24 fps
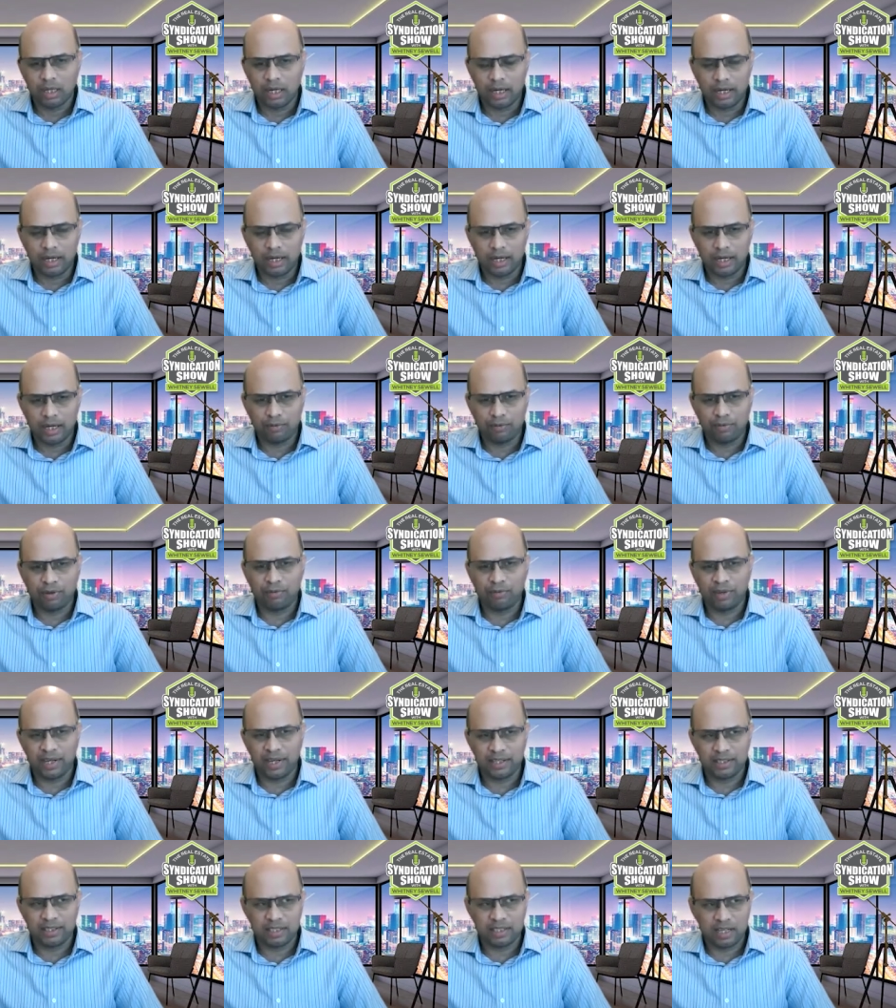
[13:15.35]
and we, we
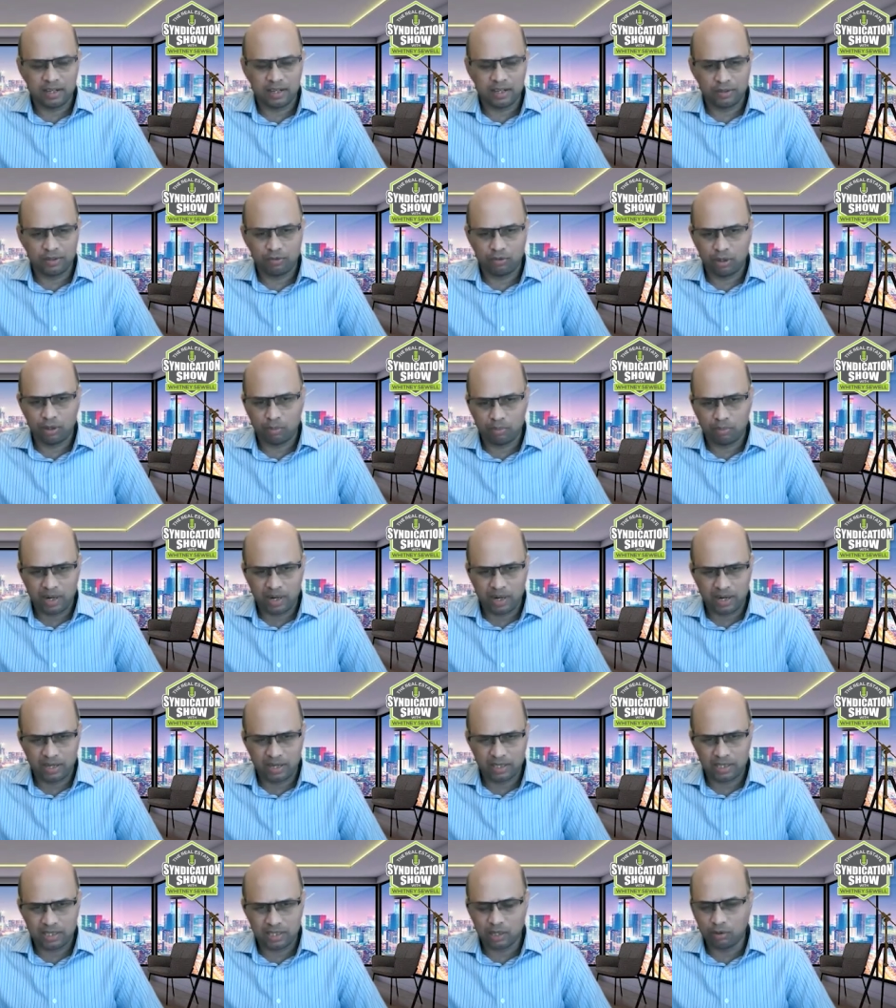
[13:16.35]
raised around one
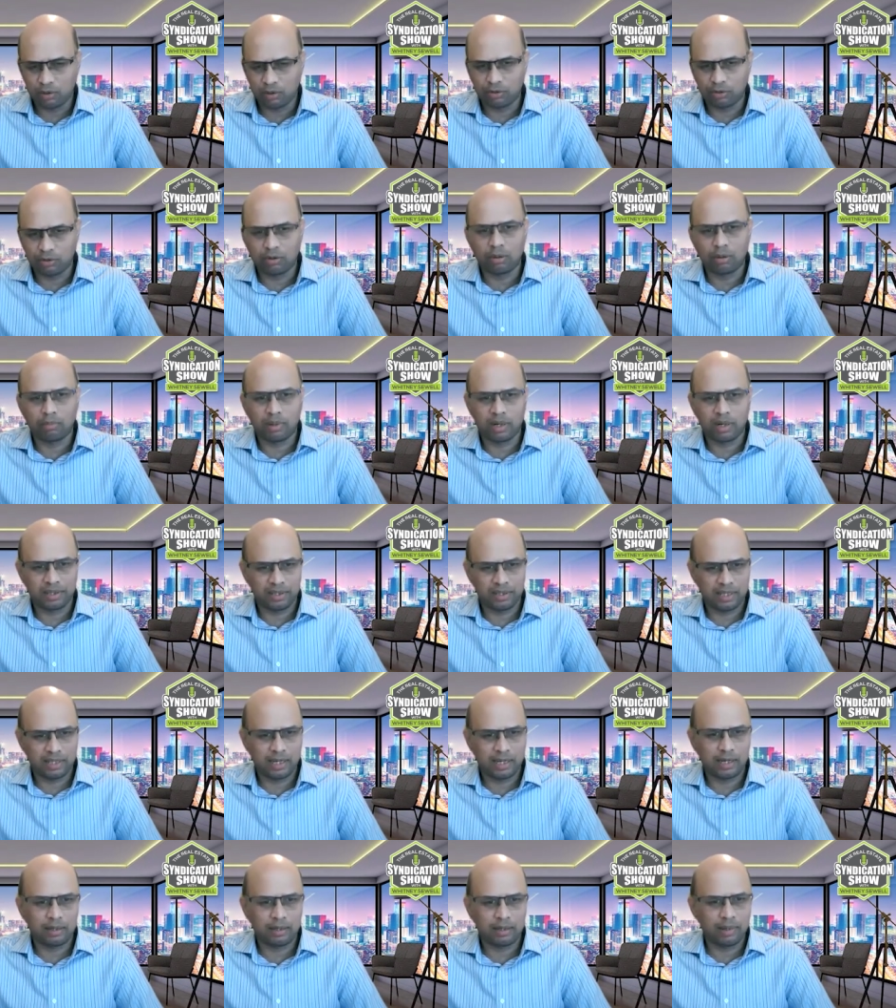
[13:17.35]
point seven to one point
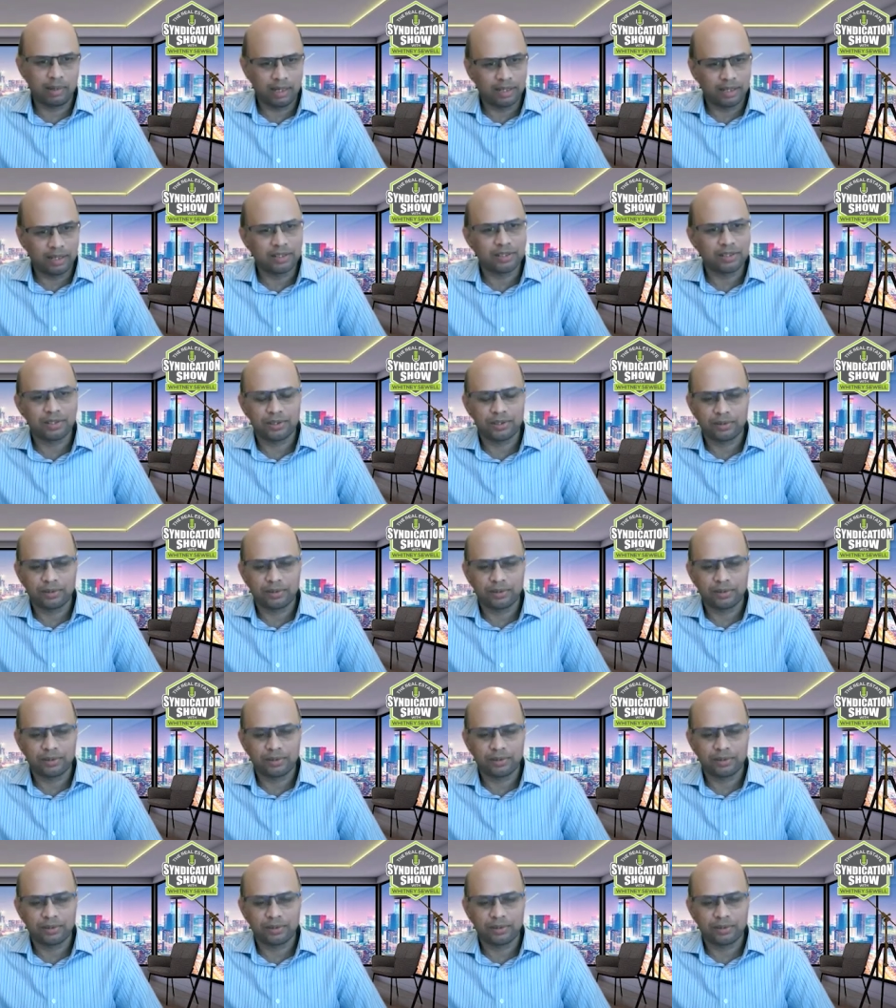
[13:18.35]
eight million.